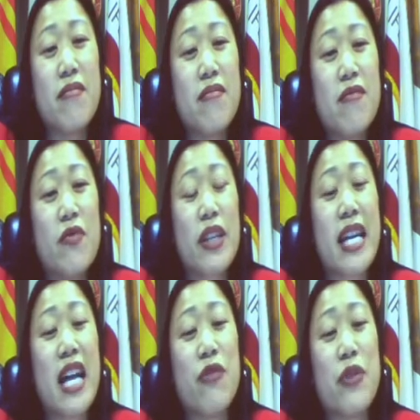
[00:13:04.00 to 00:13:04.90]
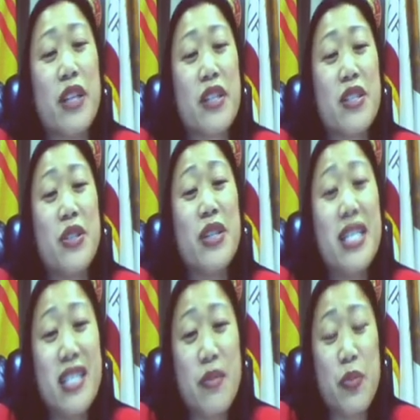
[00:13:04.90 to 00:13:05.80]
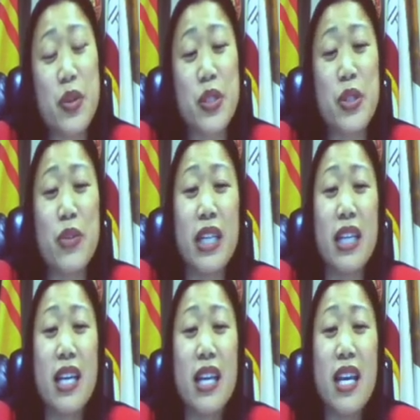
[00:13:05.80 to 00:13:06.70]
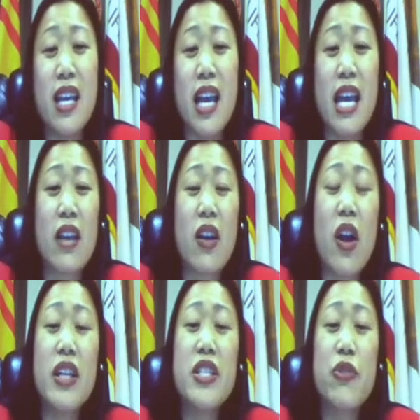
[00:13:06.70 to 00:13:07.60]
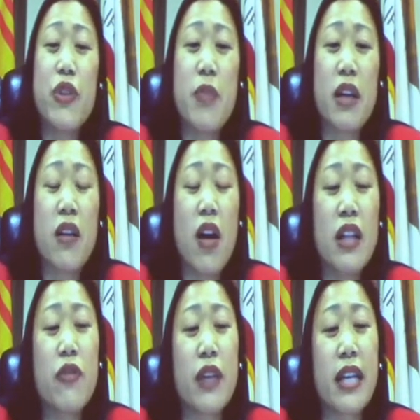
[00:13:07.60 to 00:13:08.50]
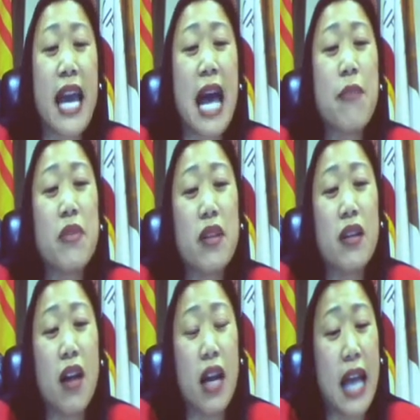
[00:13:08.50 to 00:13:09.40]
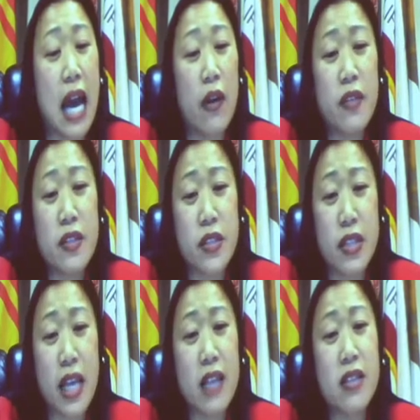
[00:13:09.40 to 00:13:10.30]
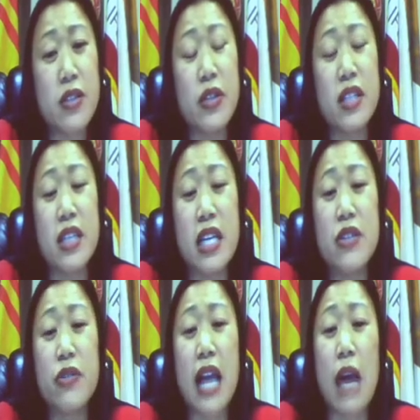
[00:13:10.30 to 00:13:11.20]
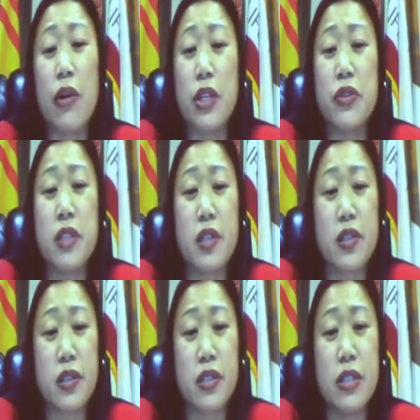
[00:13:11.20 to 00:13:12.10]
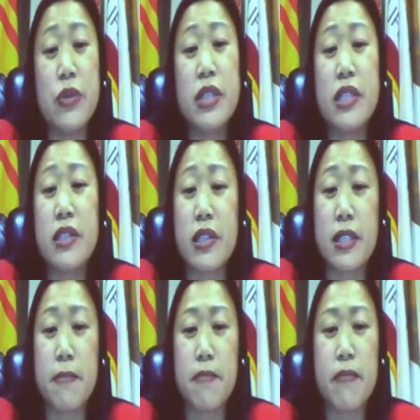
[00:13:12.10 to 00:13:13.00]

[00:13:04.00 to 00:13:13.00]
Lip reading: for Cal students pursuing a college degree by calling for a CAP, Cal State Students Entering for UC System.